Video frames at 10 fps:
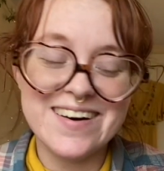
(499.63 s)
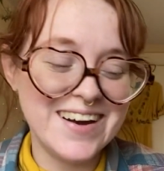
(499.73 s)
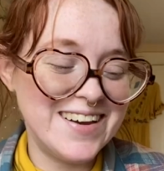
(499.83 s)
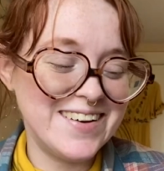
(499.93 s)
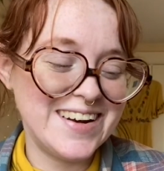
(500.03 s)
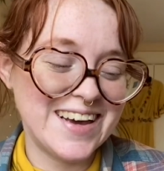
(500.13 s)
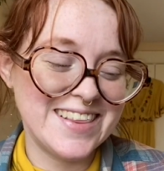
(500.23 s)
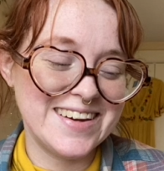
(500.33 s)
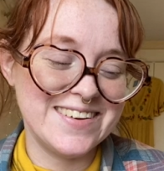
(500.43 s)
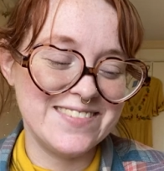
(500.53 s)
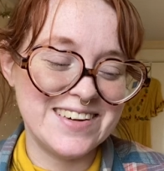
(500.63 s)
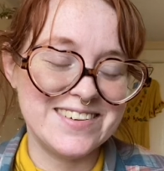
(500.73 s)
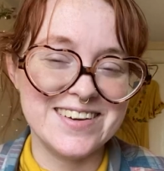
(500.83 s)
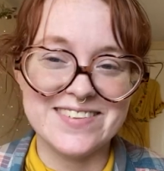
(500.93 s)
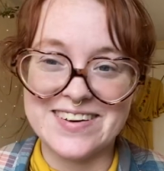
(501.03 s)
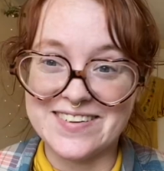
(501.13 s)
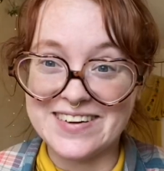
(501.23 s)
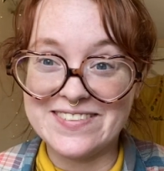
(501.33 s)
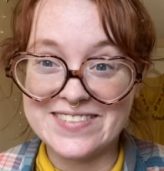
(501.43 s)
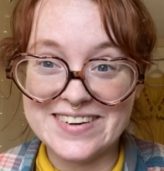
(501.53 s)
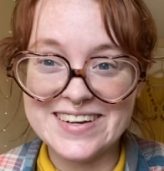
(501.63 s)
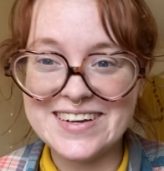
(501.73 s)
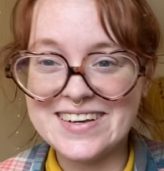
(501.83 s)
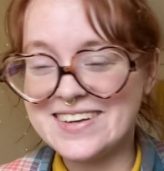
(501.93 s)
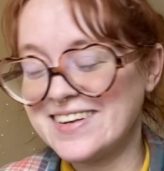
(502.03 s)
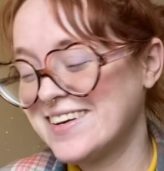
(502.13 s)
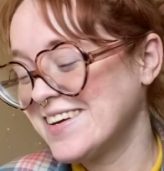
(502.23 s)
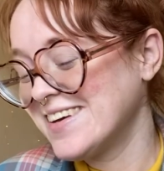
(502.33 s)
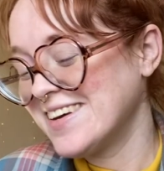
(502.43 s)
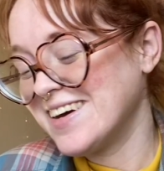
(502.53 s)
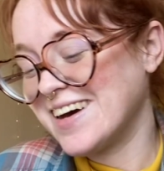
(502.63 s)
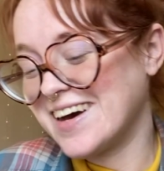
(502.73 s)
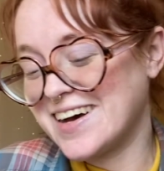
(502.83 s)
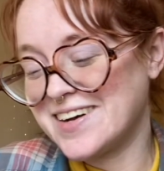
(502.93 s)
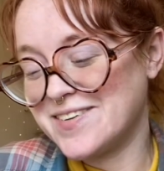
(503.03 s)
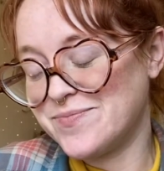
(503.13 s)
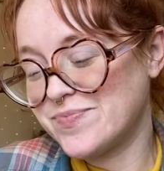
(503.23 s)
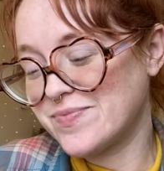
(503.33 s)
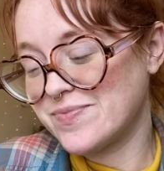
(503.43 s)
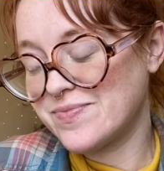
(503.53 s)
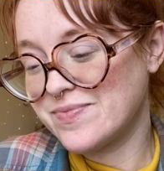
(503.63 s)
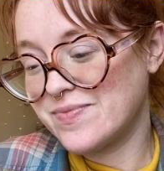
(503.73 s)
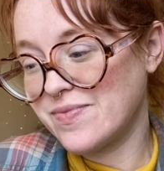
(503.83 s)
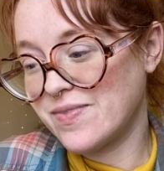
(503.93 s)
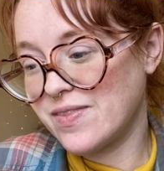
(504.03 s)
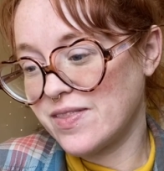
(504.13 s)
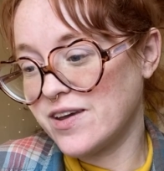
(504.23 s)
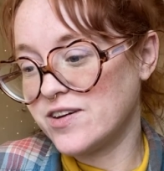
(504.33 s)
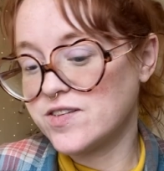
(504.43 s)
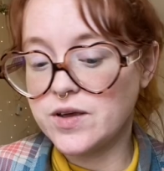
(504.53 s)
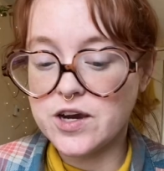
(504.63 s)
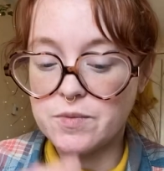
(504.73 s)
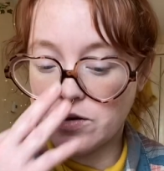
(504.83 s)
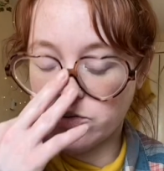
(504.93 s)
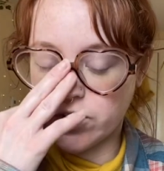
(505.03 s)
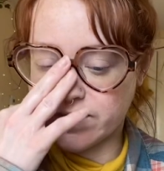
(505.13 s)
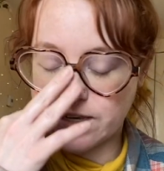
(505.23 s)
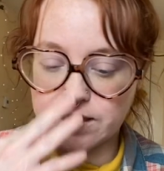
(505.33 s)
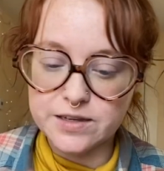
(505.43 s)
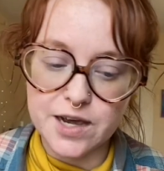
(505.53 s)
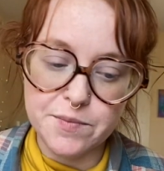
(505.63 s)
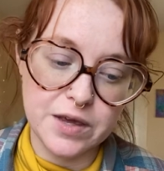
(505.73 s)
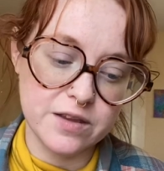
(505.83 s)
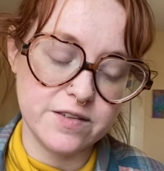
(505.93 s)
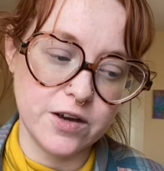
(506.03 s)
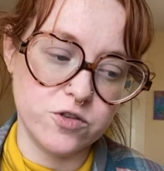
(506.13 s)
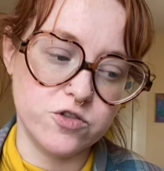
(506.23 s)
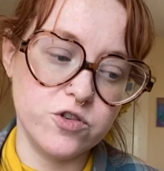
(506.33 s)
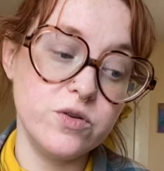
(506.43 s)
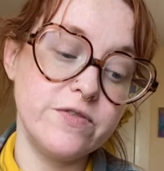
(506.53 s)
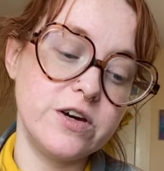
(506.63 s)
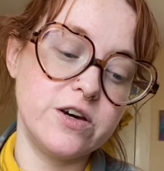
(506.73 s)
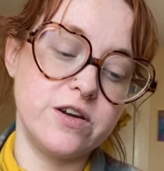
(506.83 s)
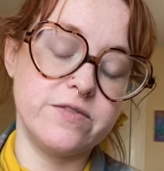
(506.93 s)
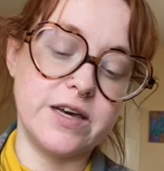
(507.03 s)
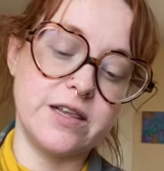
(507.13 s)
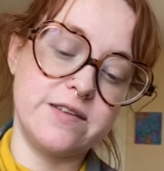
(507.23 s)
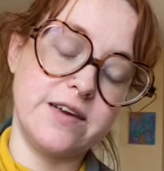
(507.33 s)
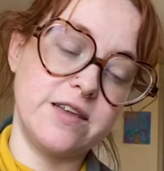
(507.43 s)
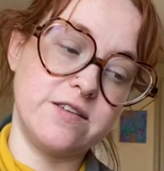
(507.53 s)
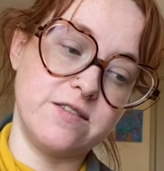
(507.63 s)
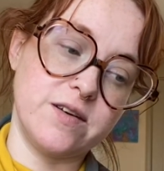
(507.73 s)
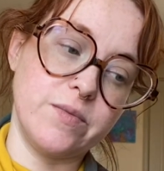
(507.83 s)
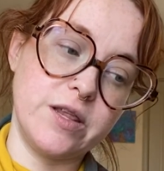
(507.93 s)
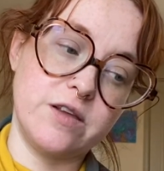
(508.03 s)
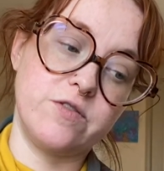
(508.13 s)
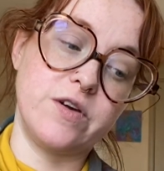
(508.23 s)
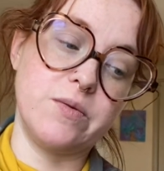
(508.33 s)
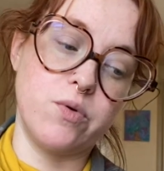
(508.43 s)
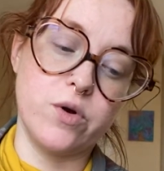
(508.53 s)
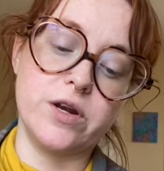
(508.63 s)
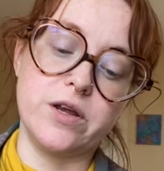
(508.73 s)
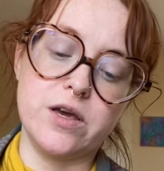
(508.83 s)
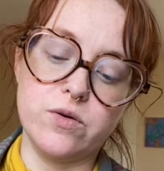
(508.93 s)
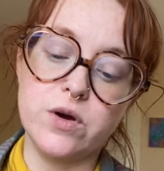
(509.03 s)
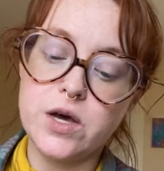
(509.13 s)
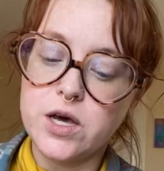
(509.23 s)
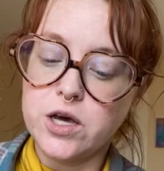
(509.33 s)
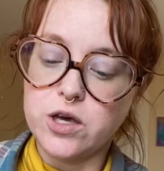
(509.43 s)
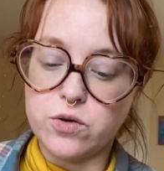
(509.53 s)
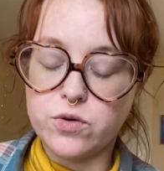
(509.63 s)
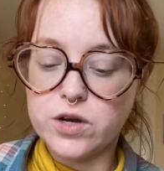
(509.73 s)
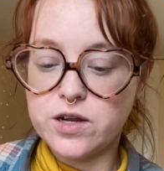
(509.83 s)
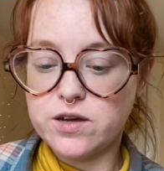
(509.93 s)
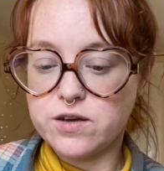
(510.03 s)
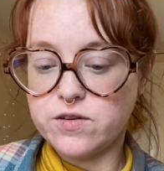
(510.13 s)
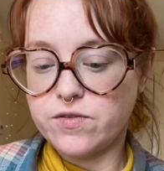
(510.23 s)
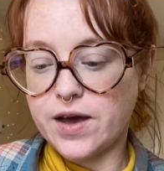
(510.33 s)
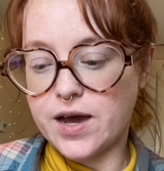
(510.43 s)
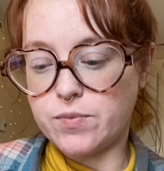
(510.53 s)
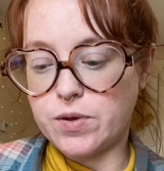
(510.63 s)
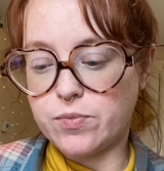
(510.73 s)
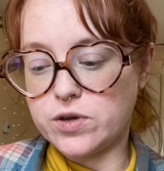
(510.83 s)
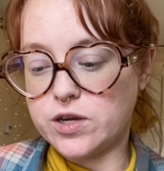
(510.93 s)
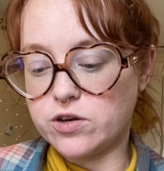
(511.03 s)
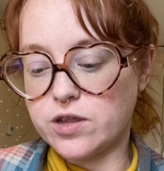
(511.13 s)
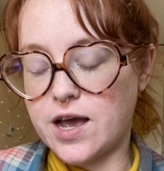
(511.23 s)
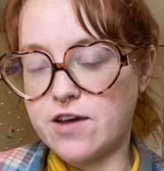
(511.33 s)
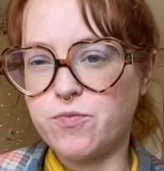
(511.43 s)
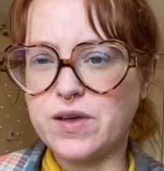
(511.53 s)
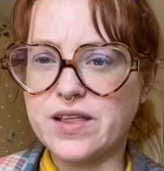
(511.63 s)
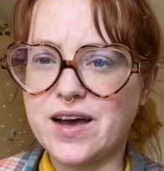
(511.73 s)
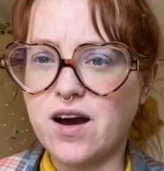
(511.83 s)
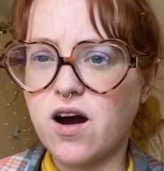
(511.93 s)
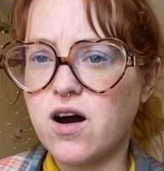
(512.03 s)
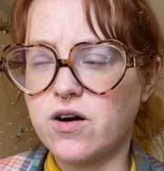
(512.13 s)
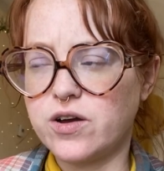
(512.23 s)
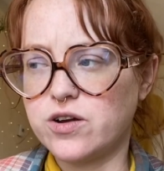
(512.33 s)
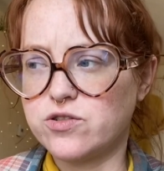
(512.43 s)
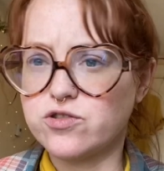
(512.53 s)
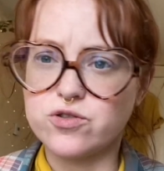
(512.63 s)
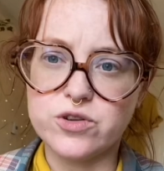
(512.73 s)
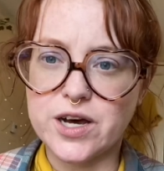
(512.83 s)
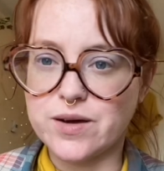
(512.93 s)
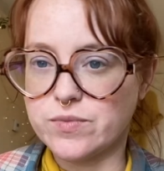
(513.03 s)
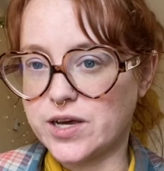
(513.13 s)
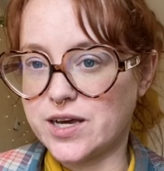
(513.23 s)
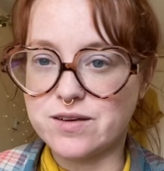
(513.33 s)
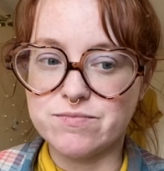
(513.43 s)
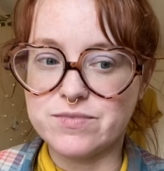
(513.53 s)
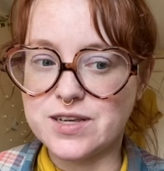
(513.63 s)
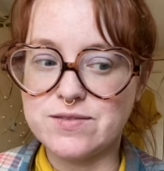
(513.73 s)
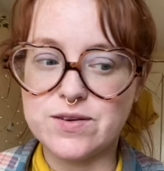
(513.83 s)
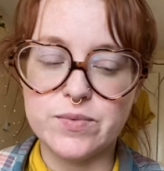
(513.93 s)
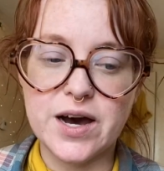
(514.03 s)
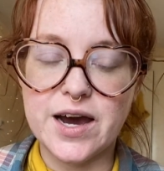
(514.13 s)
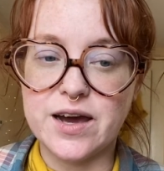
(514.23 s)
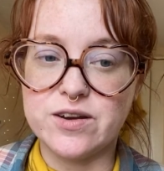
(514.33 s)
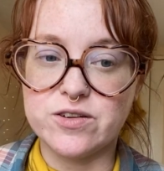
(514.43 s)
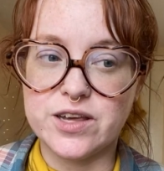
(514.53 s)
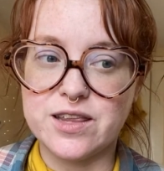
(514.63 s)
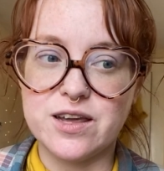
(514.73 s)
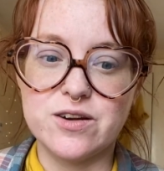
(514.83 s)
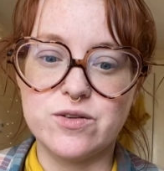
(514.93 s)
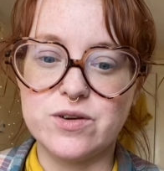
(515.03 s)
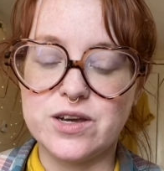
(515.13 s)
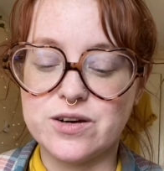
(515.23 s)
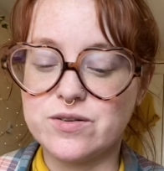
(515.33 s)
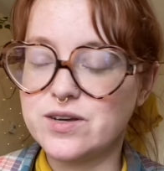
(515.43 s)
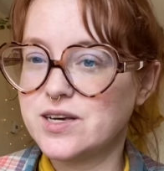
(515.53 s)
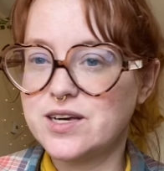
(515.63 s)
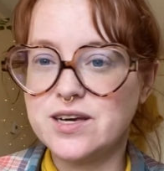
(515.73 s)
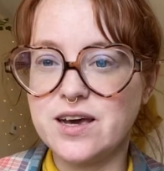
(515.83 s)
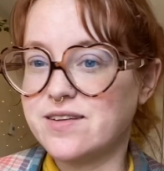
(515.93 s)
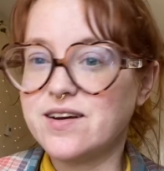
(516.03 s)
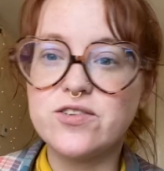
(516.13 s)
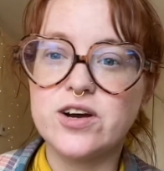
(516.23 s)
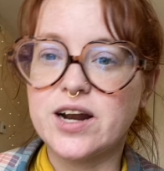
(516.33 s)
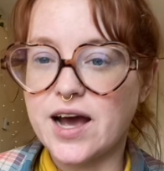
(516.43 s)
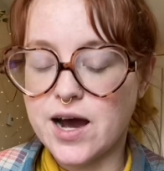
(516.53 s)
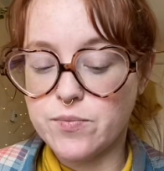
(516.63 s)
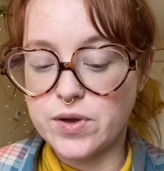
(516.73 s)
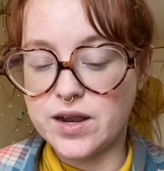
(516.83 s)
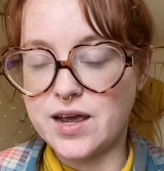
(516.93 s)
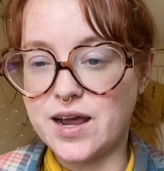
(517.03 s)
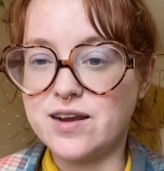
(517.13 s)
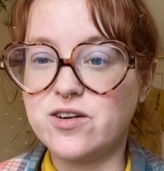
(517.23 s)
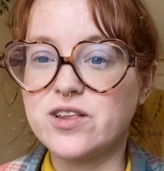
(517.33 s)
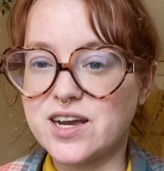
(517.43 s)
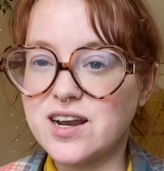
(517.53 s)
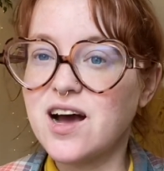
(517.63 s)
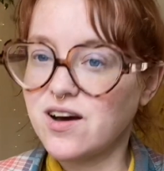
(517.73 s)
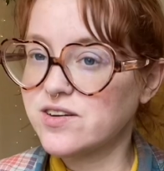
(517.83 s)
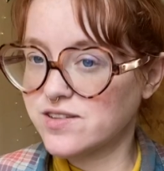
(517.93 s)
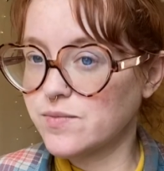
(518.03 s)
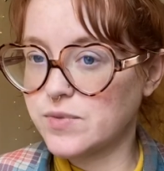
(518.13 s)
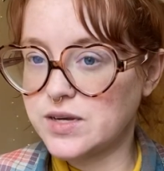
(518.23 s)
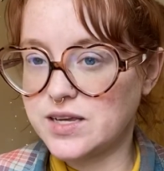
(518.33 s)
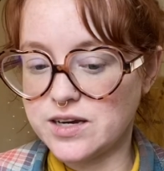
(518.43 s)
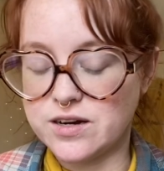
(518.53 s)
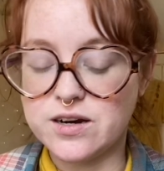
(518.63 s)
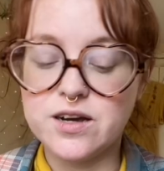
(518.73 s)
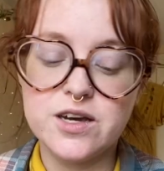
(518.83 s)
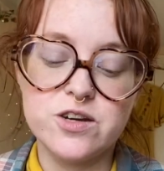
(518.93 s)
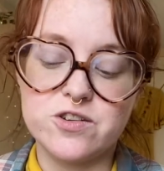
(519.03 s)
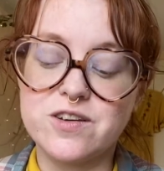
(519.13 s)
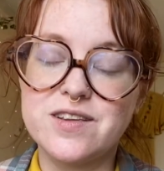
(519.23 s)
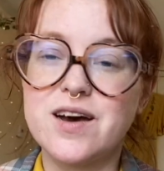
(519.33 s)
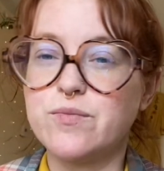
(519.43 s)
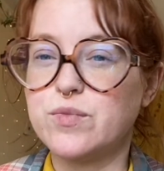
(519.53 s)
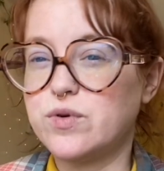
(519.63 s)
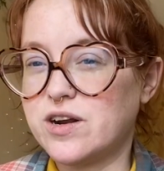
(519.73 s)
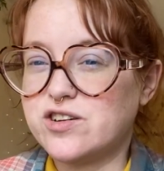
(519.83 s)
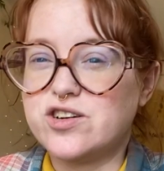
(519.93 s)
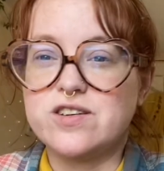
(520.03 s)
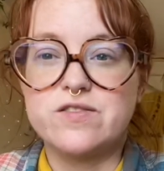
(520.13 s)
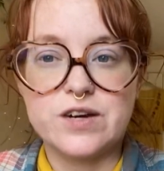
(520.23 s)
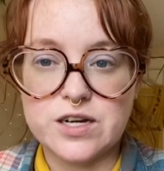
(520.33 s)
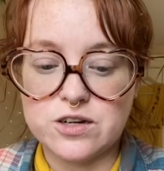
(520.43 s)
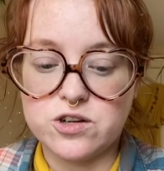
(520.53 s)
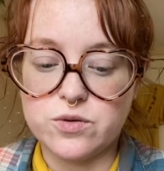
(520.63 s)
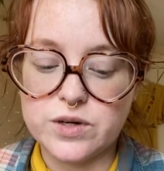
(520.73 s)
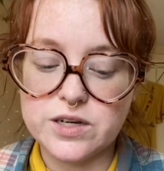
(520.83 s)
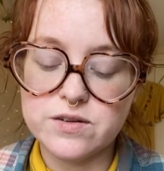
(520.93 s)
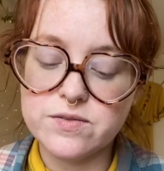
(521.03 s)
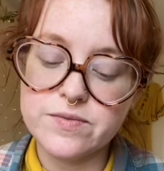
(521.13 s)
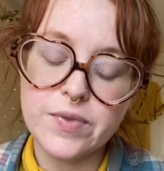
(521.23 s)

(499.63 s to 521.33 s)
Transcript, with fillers: I knew I'd get there eventually. I'm like, wait for it. Um, there's something here about trusting the timing and the cycle. So you even could have like, let's say this is somebody that's very important to you. You could have had people in your life be like, oh, you know, screw them, like leave them behind or like they don't, you know, it's never going to happen. And you're like, no, there's something here just because that moon energy is very intuitive.